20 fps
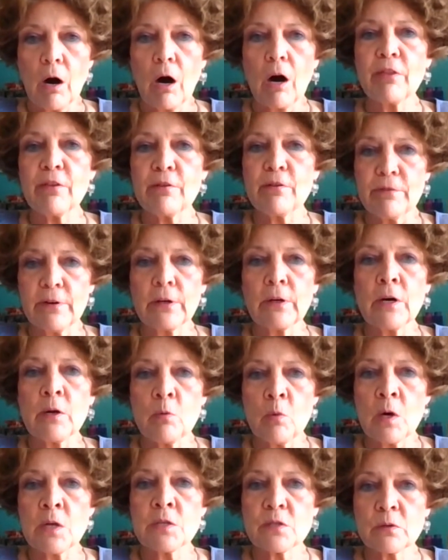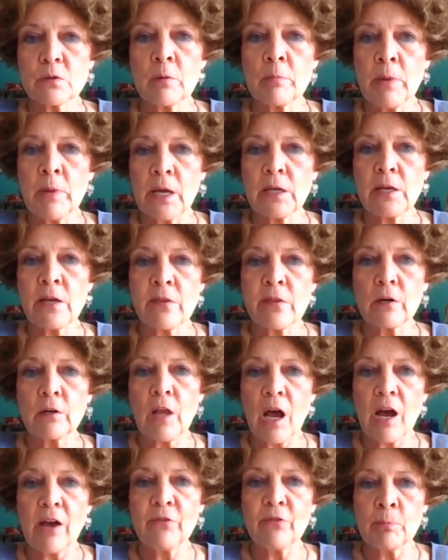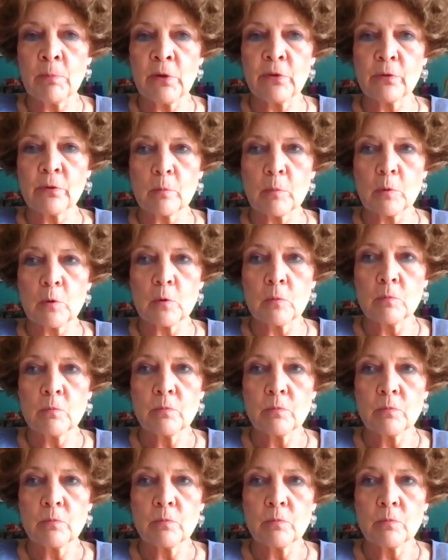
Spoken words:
are the very ones who are making their lives miserable.